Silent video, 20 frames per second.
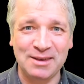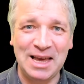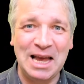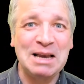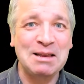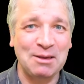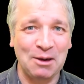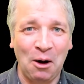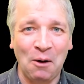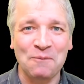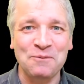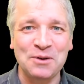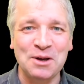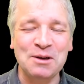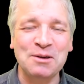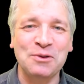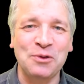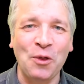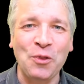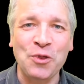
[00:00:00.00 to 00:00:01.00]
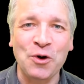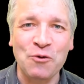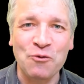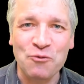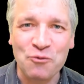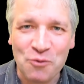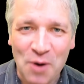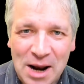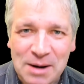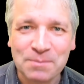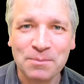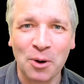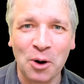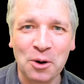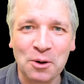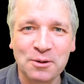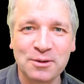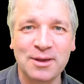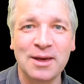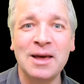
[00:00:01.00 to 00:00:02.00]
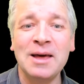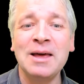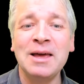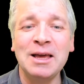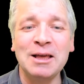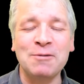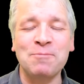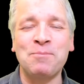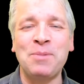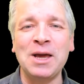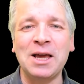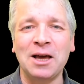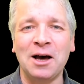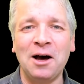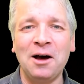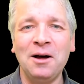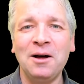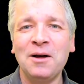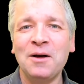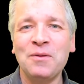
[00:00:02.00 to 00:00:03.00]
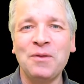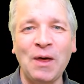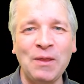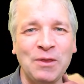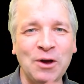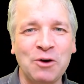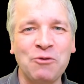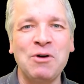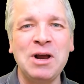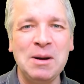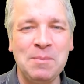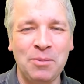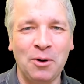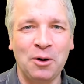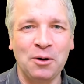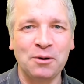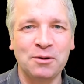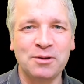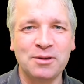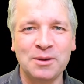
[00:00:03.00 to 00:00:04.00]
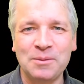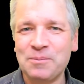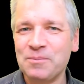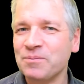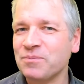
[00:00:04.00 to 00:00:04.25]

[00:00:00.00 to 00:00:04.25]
It's obvious that the red box is bigger than the green box.